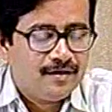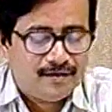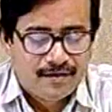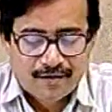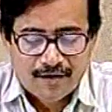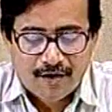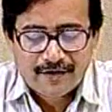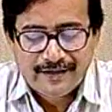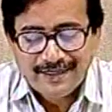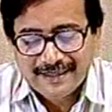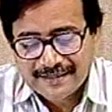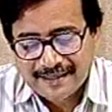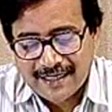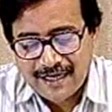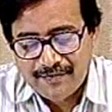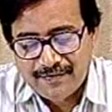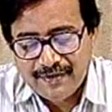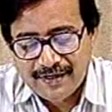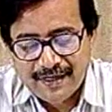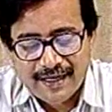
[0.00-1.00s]
or
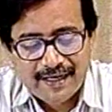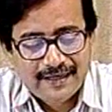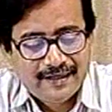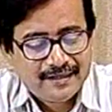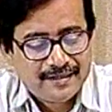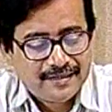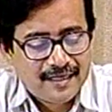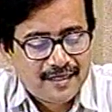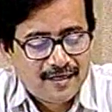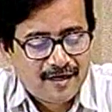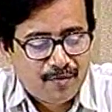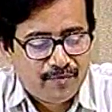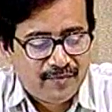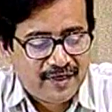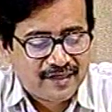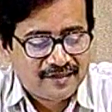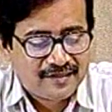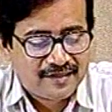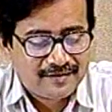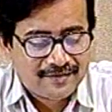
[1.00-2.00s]
describing a digital
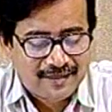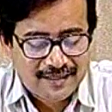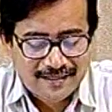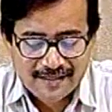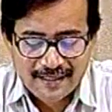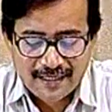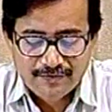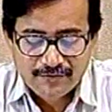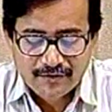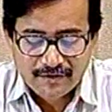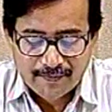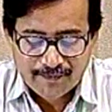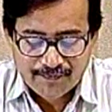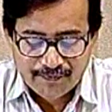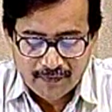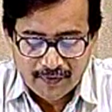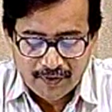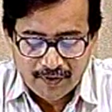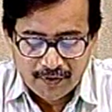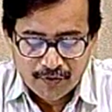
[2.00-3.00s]
communication systems
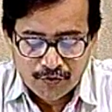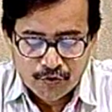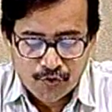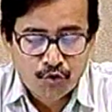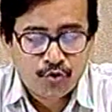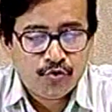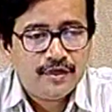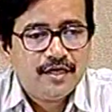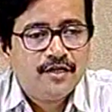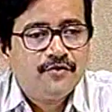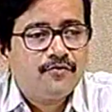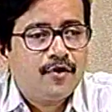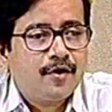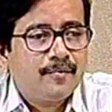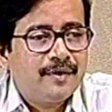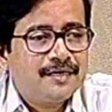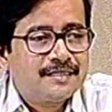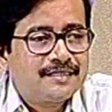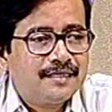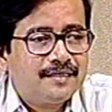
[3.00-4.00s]
through
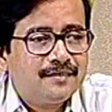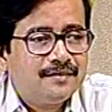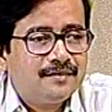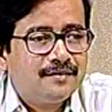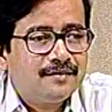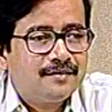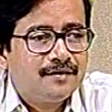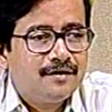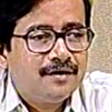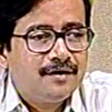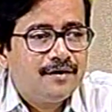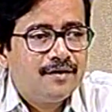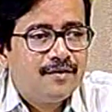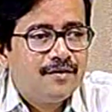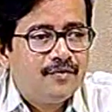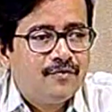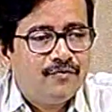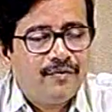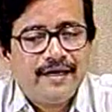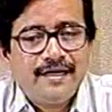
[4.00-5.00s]
information,
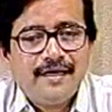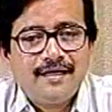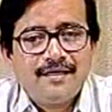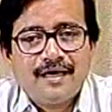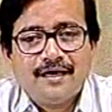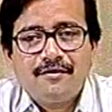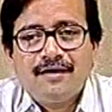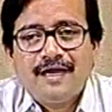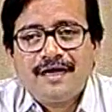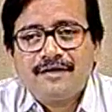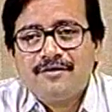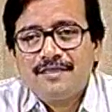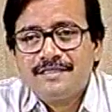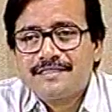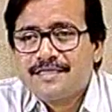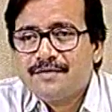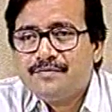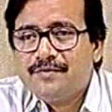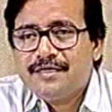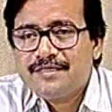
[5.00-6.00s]
wherein I would like to
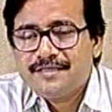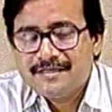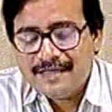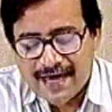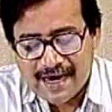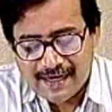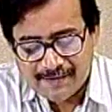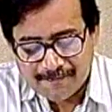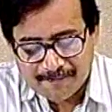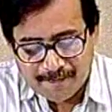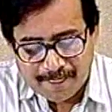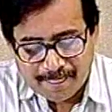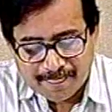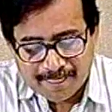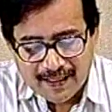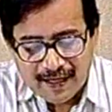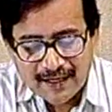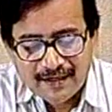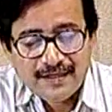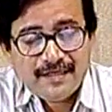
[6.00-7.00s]
establish that
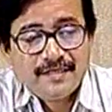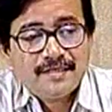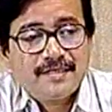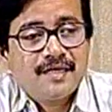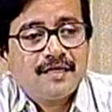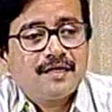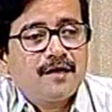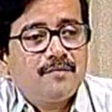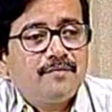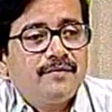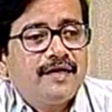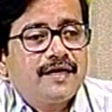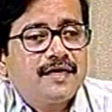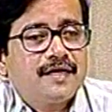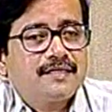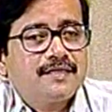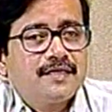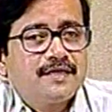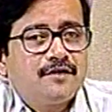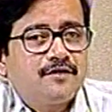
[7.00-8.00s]
a digital
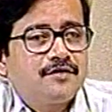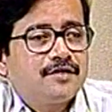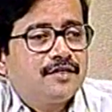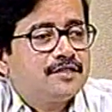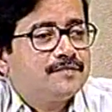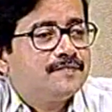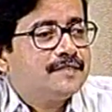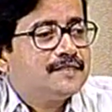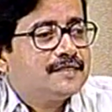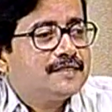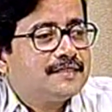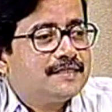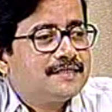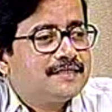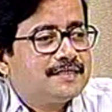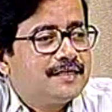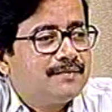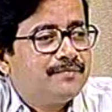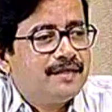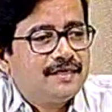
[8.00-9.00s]
communication or transmission
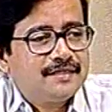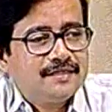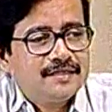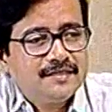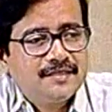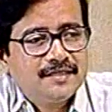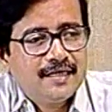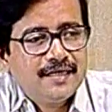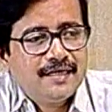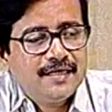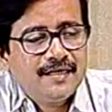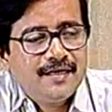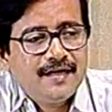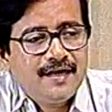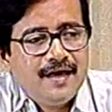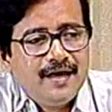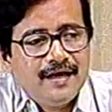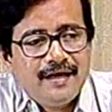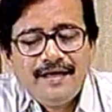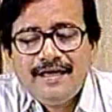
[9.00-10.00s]
system essentially
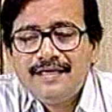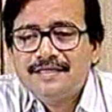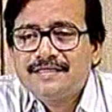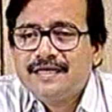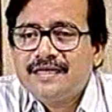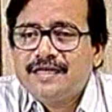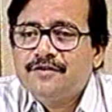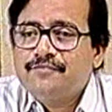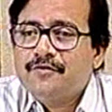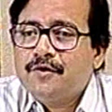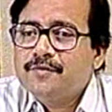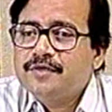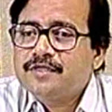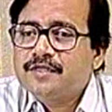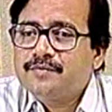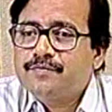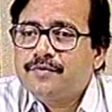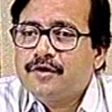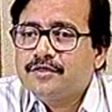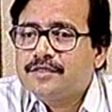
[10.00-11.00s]
is an information
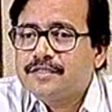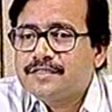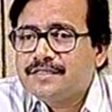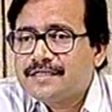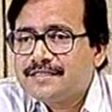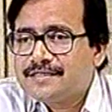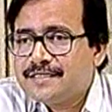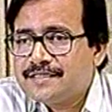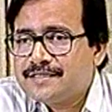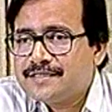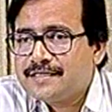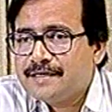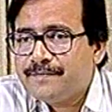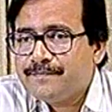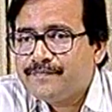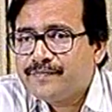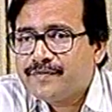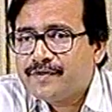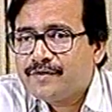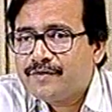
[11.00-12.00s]
processing system
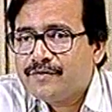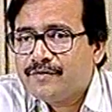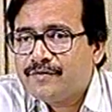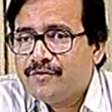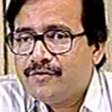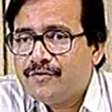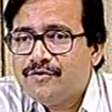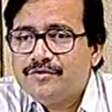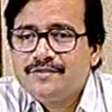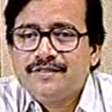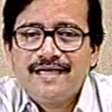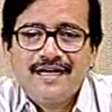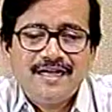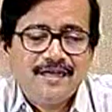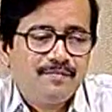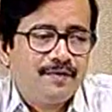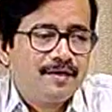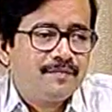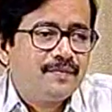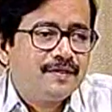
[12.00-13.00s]
whose end
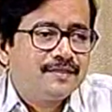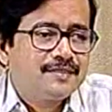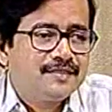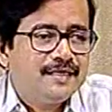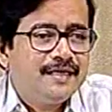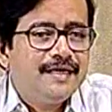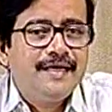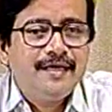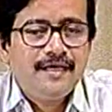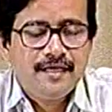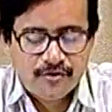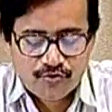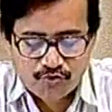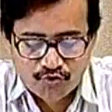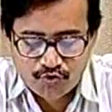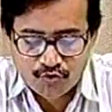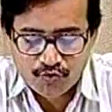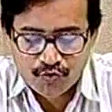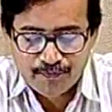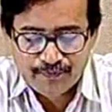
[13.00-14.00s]
purpose is
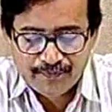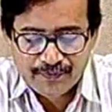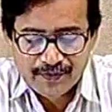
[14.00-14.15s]
to